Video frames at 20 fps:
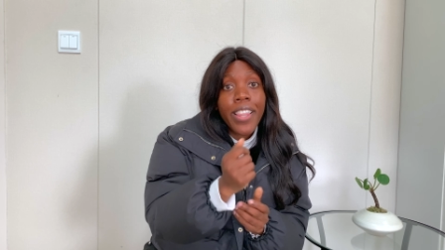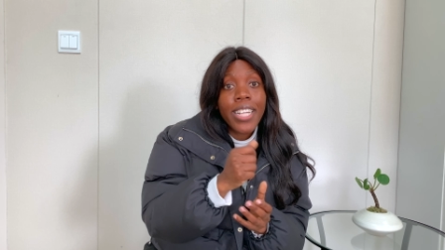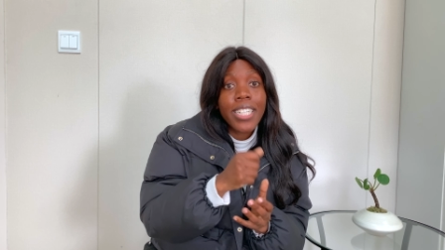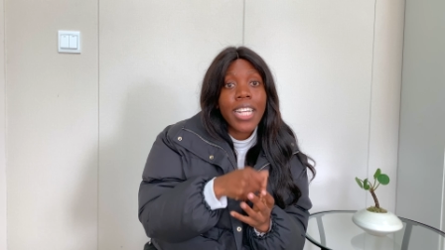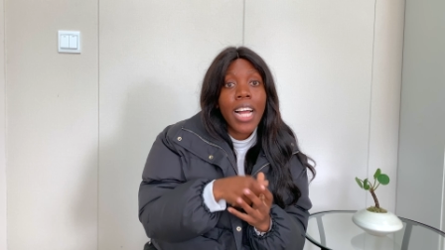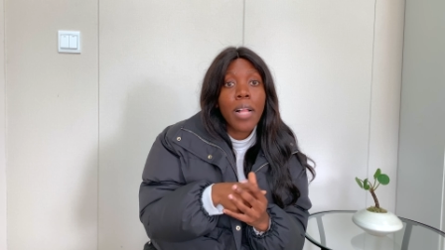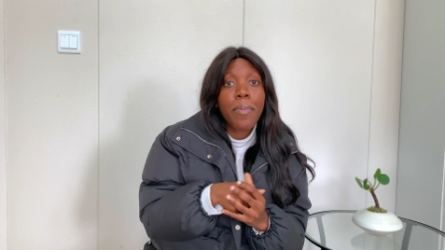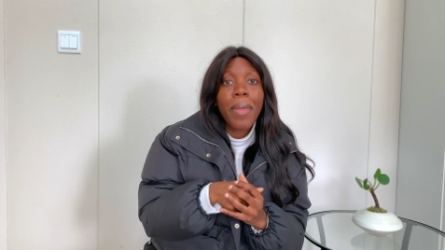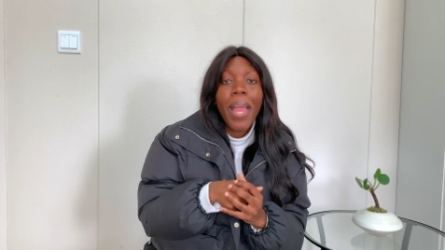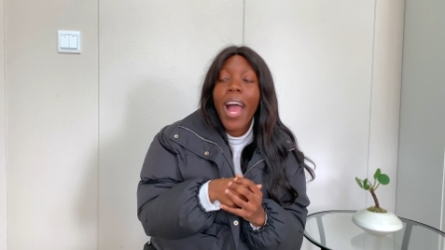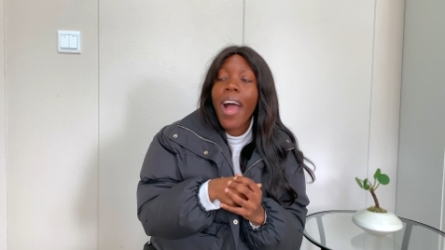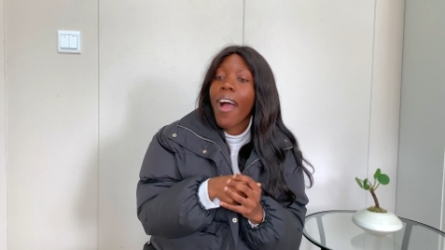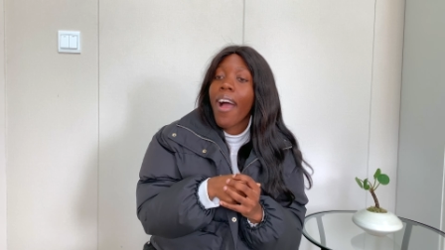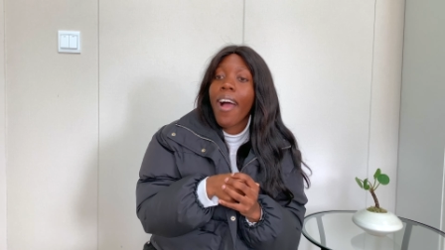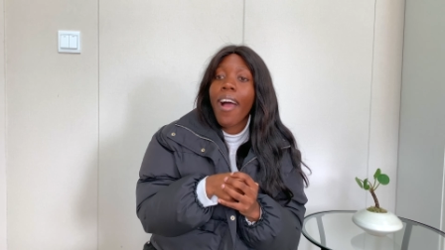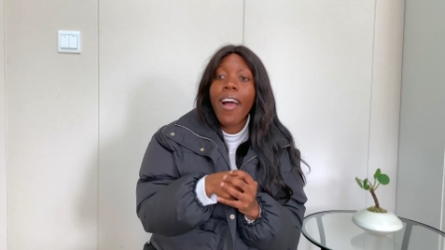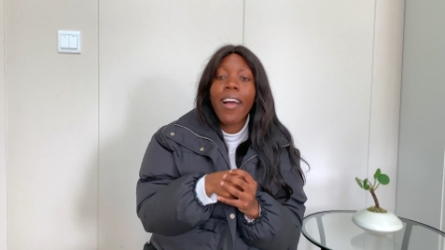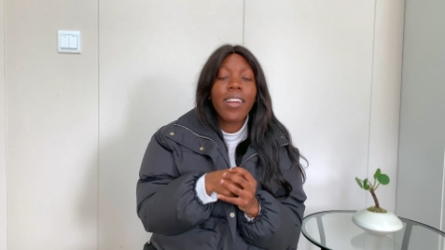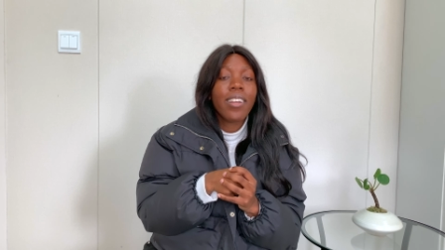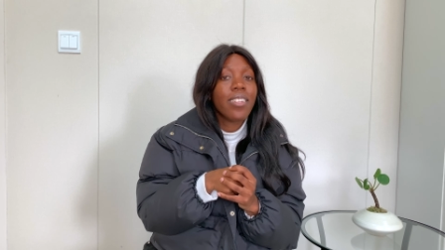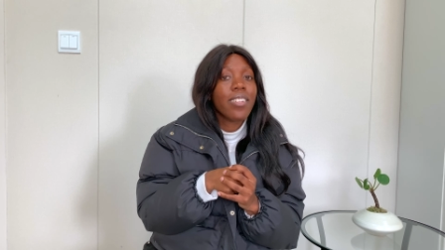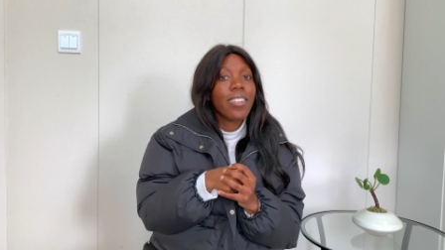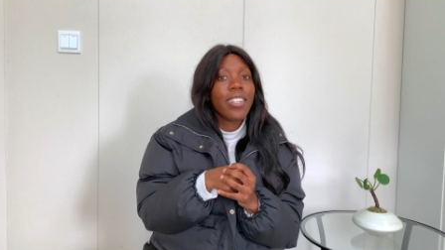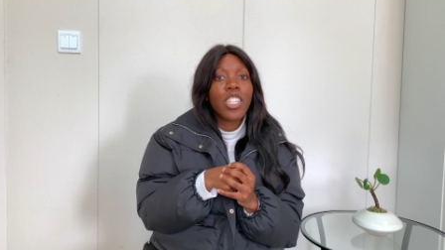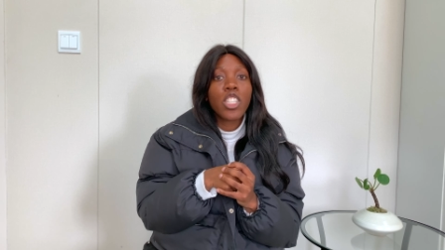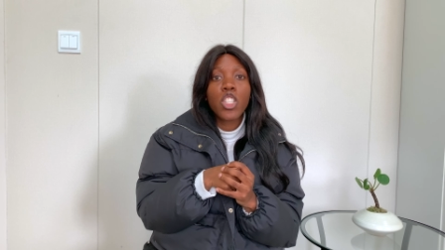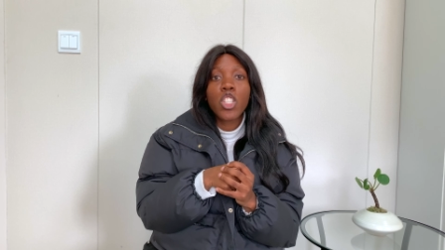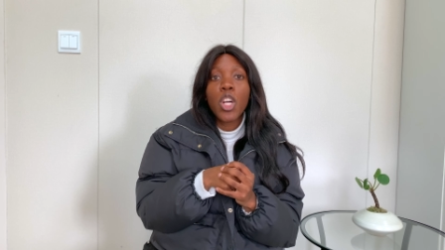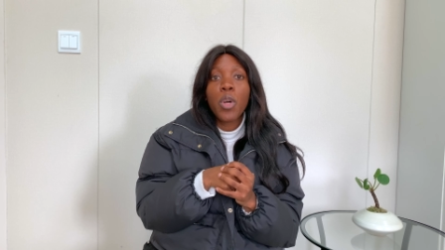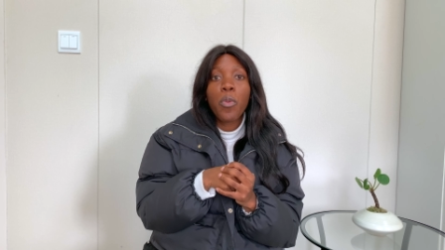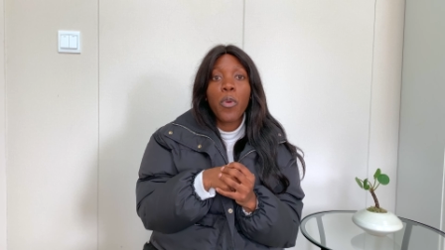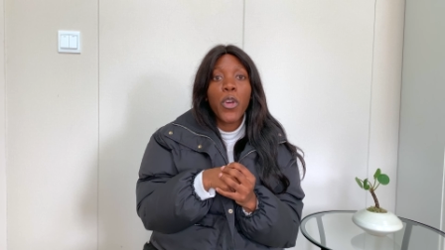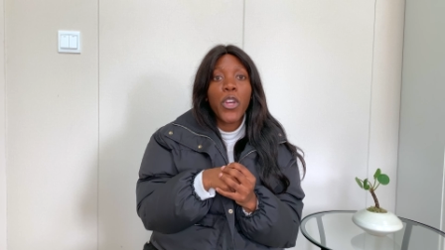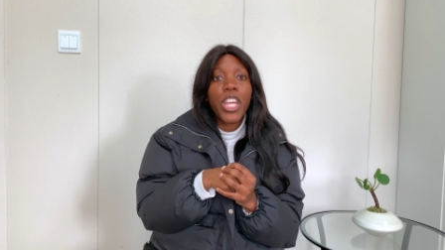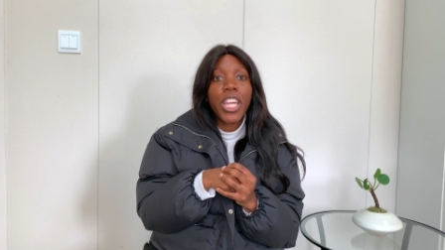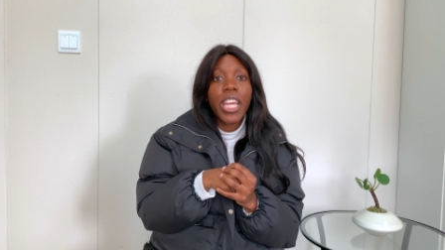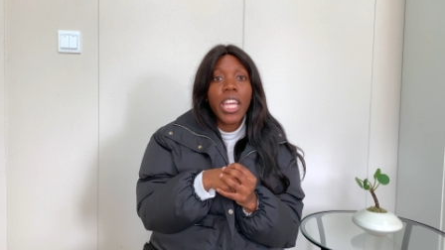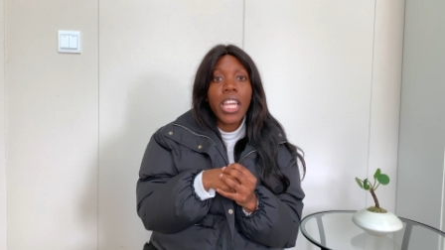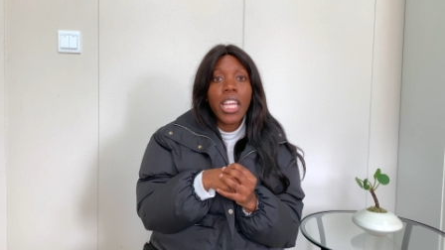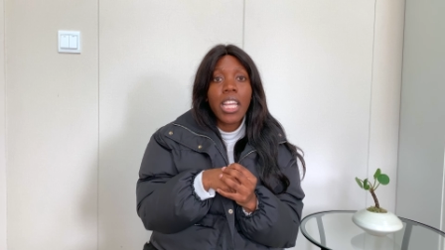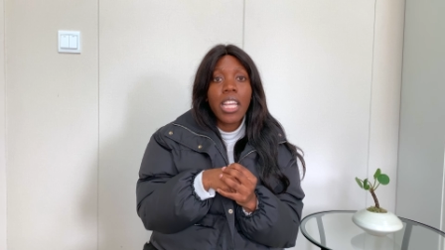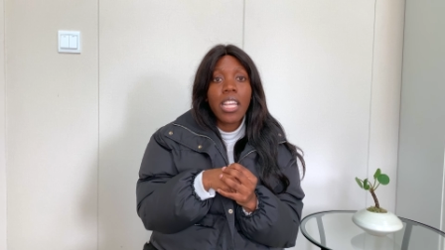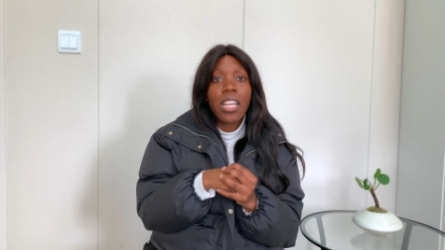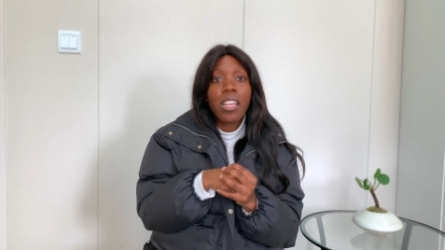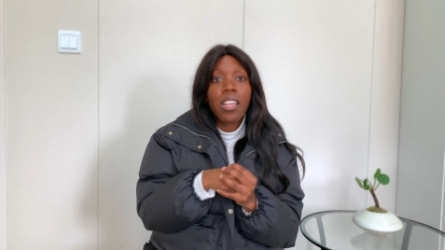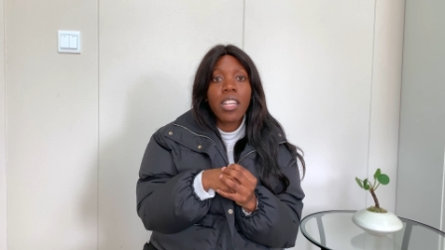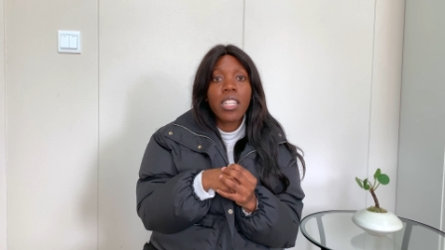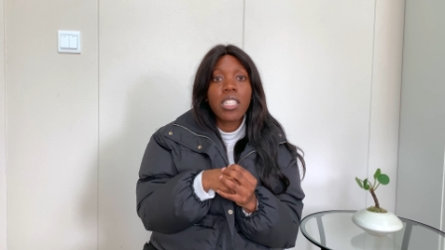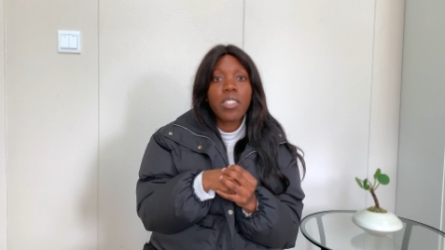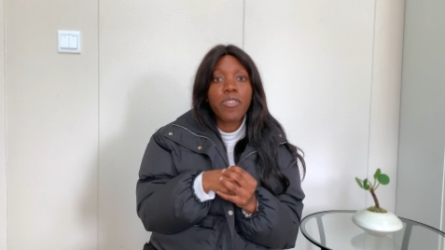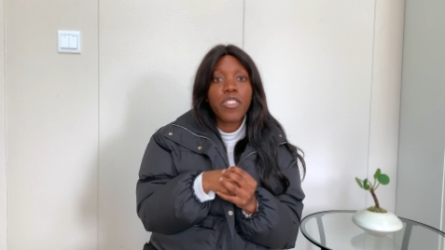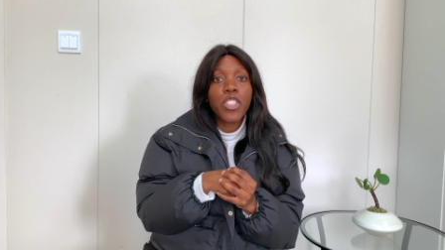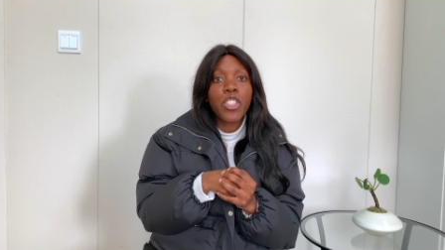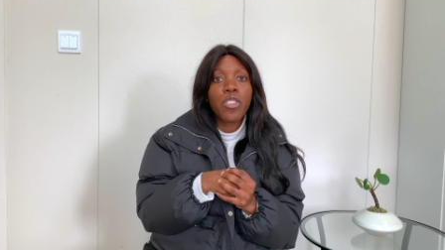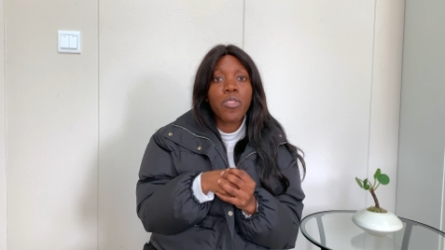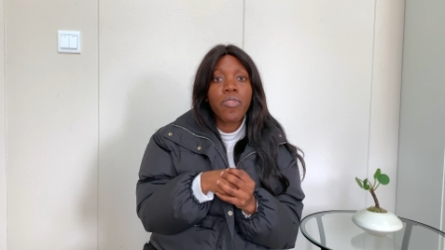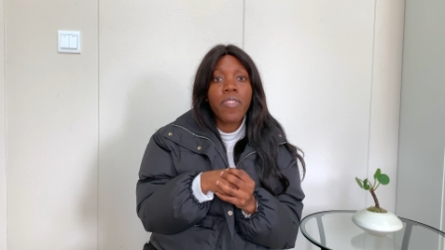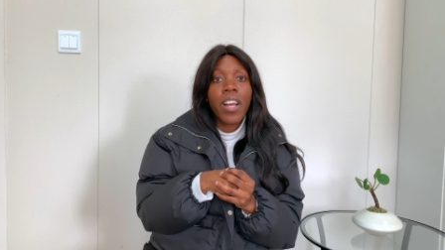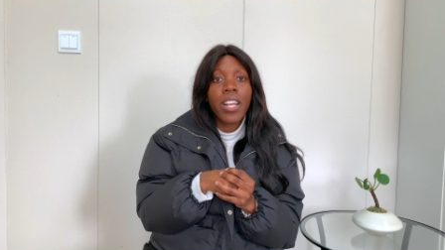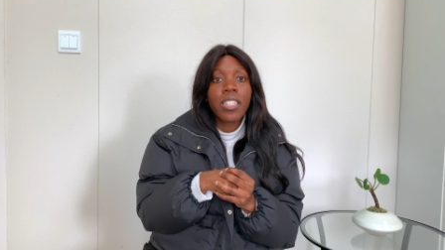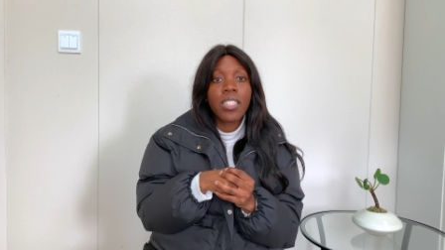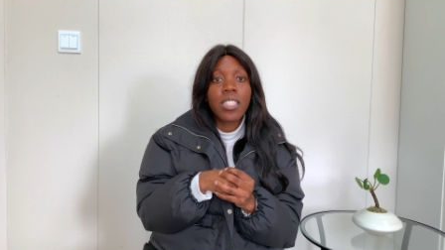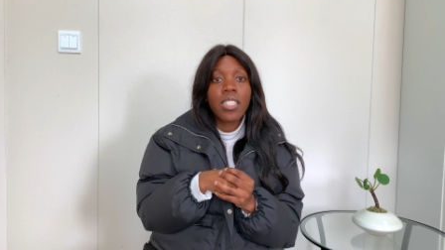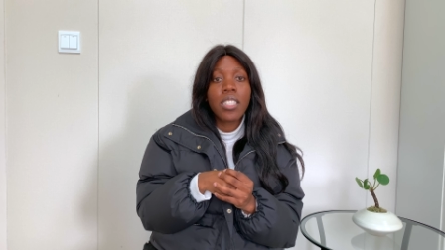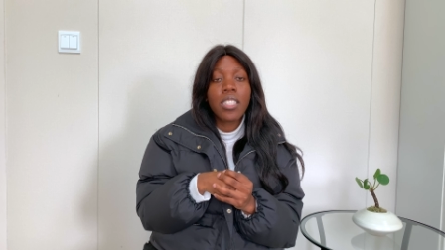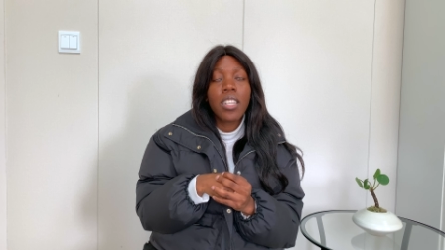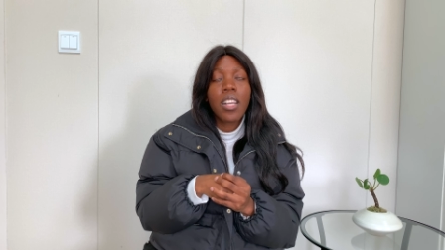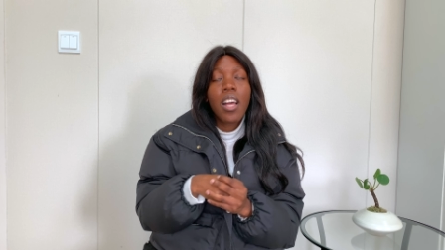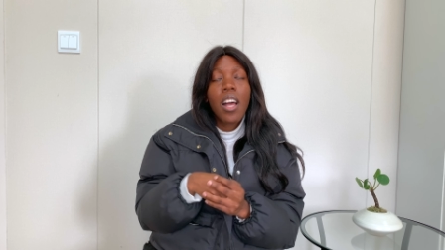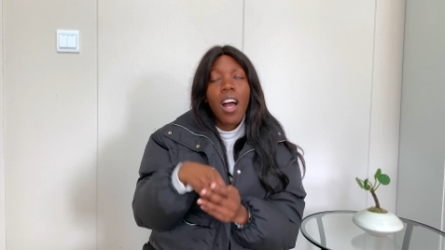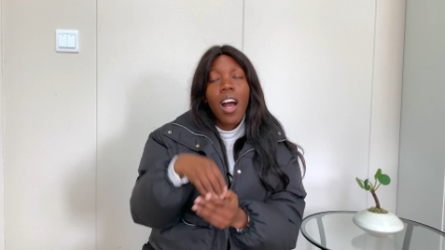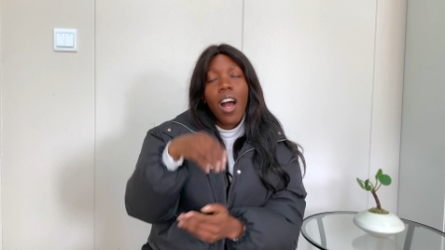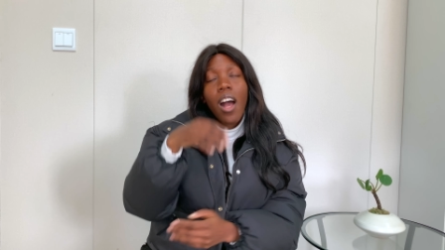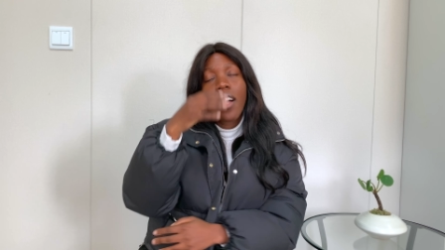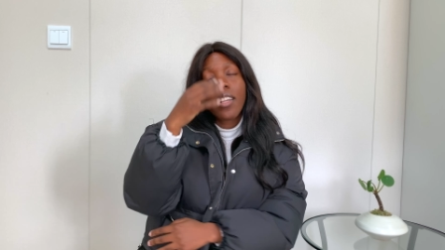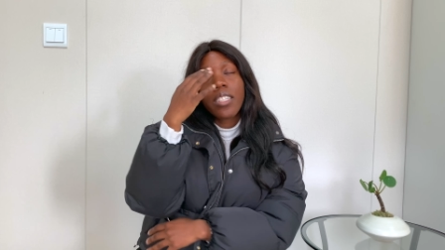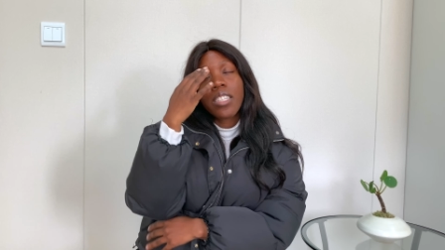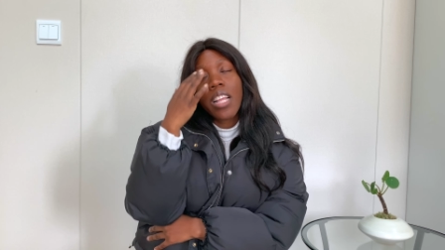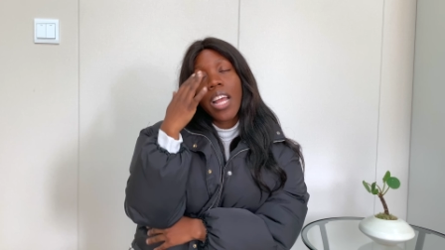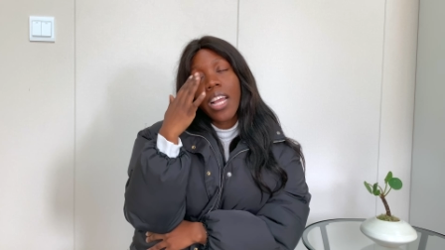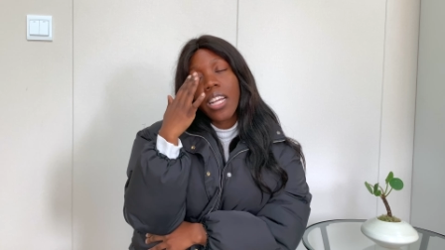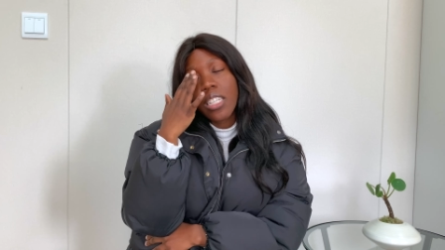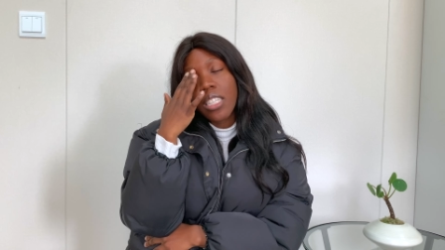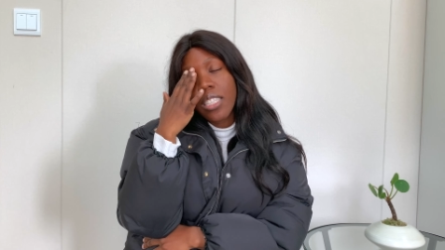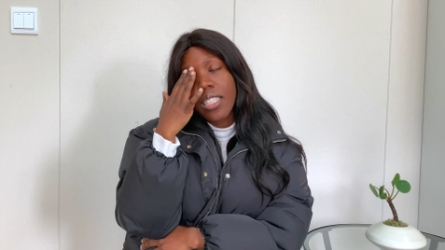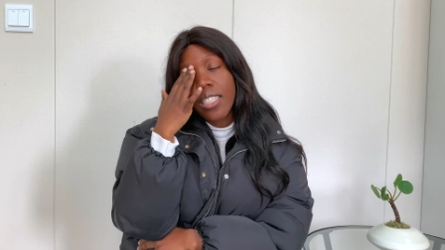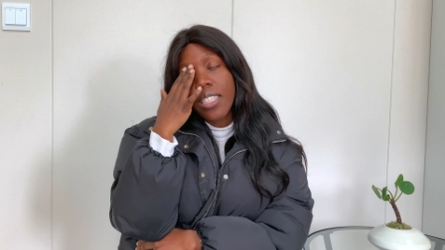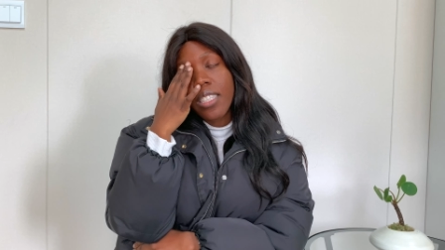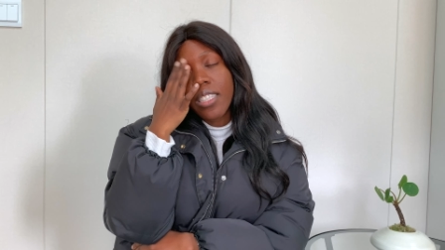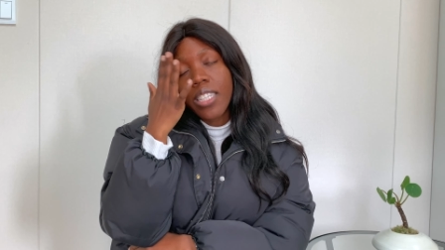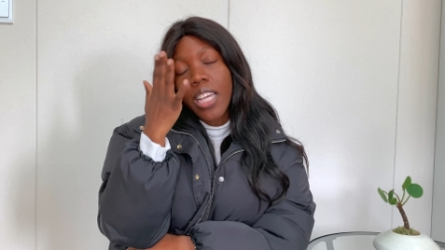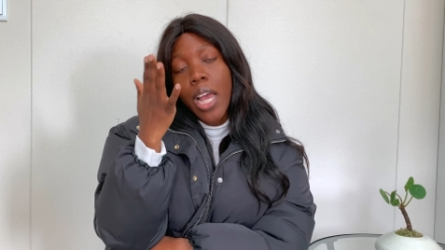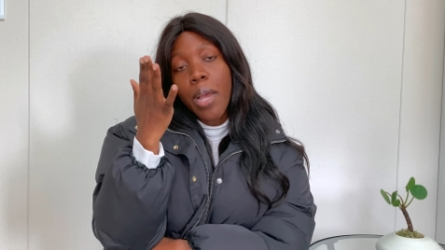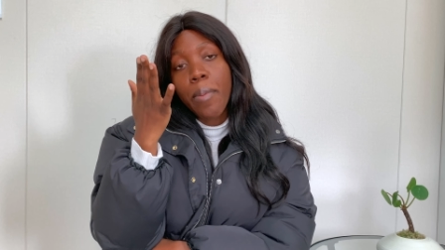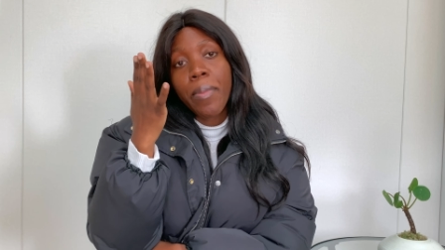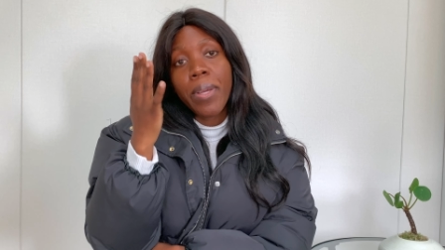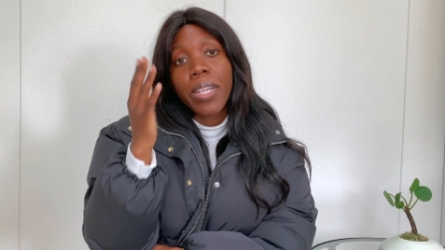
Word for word: They tell me, uh-uh, it's not working, insufficient funds. I was like, damn